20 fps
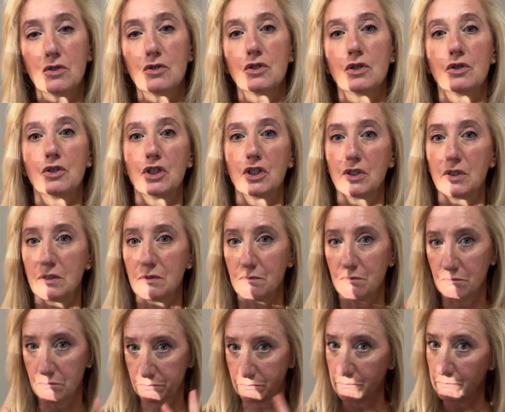So just
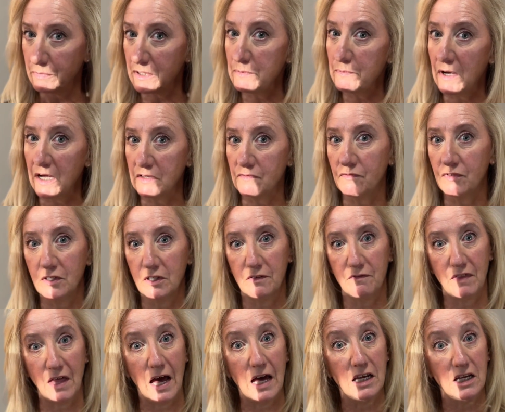be mindful of
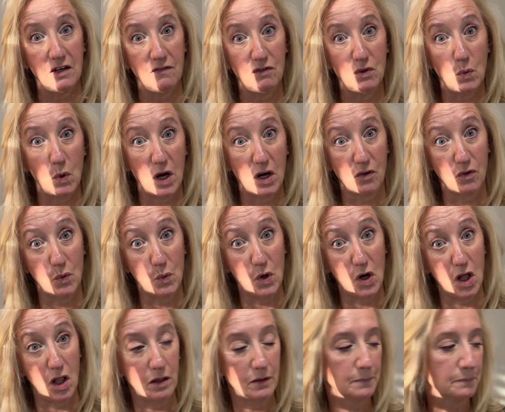that if you walk the wall.
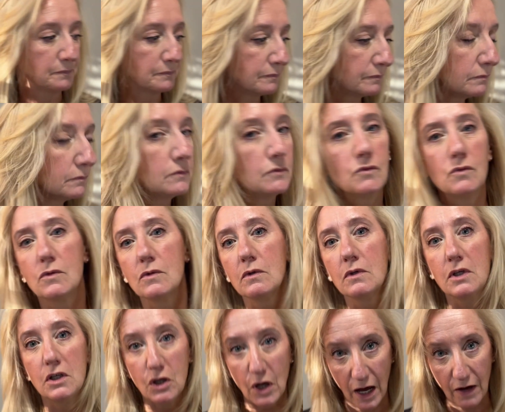
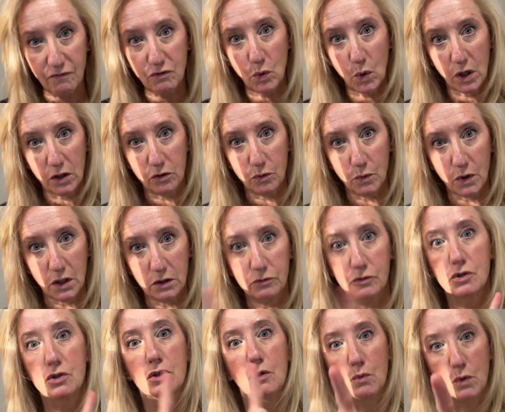You have to walk the wall.
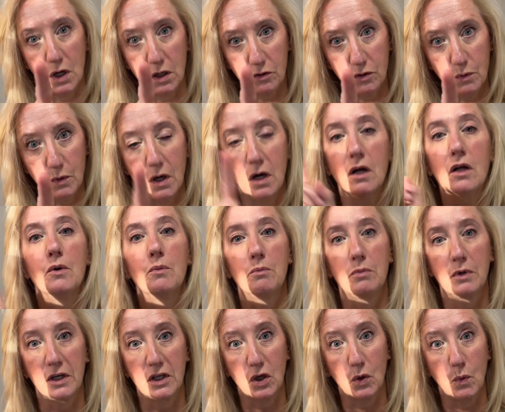So walk the wall,
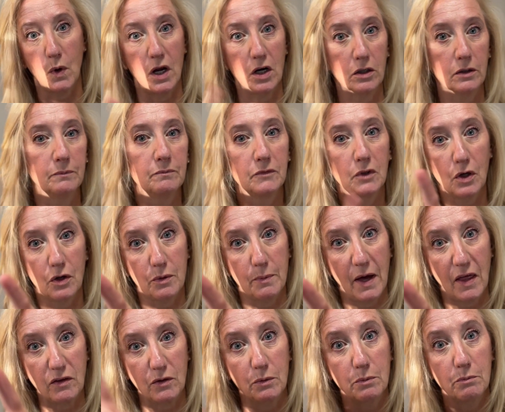bring your water, go to the
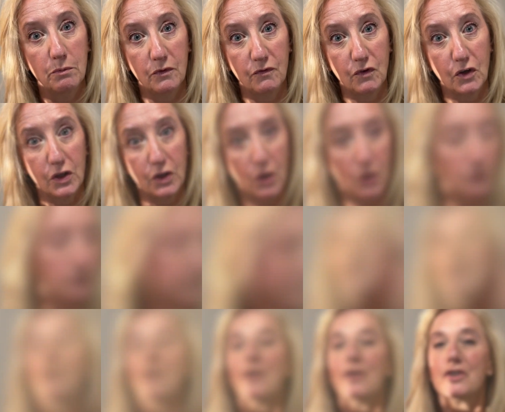bathroom before you go.
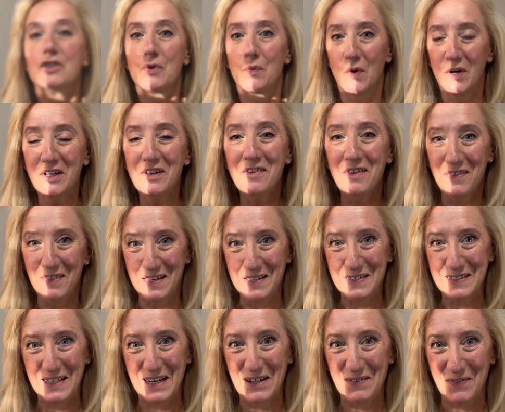So one of the things
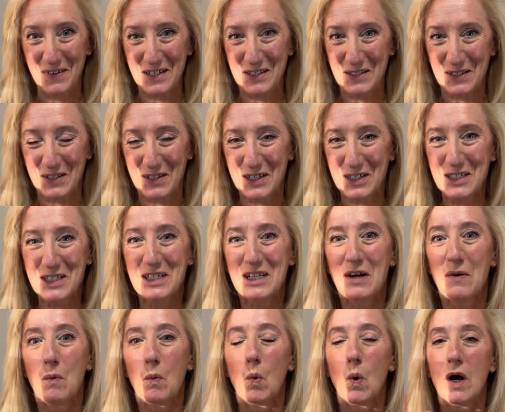that I researched
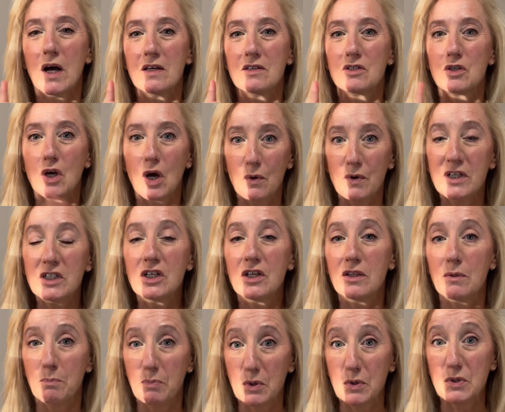was going to the
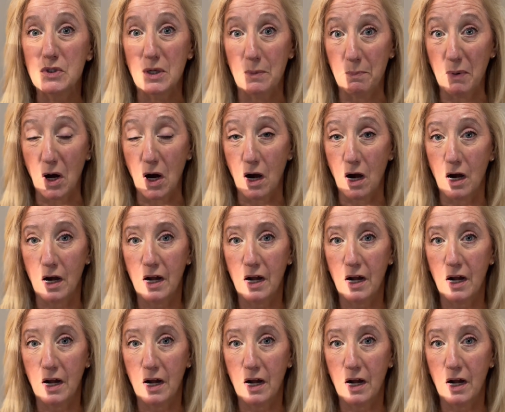Booza bar.